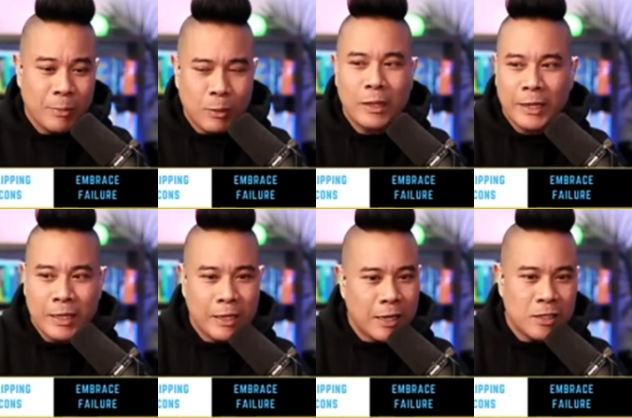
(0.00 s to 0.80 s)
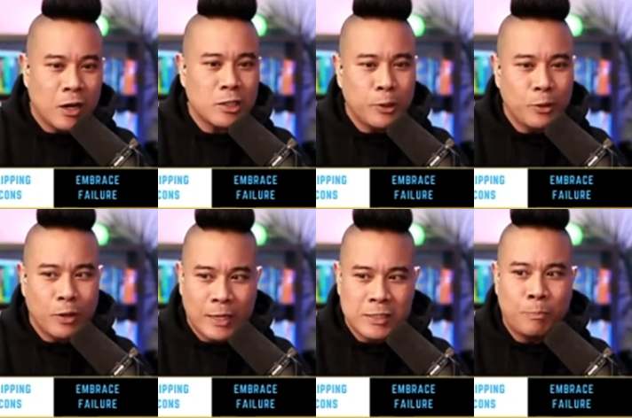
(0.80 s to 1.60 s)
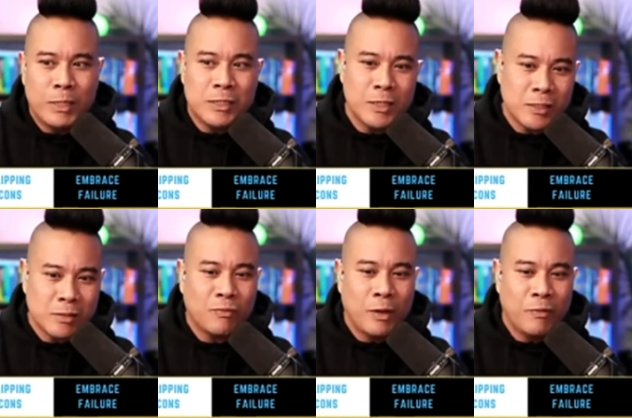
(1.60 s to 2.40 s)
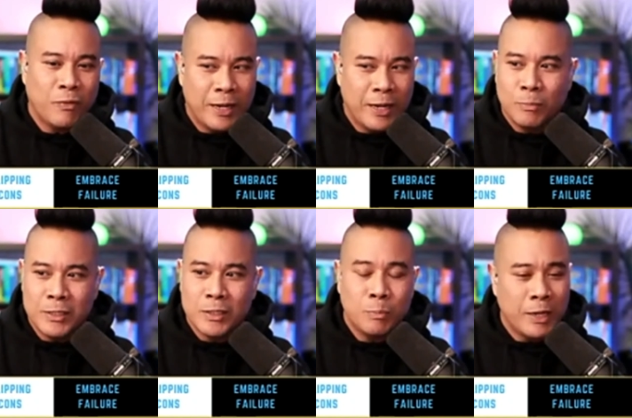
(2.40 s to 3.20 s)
As an entrepreneur, as a financial business,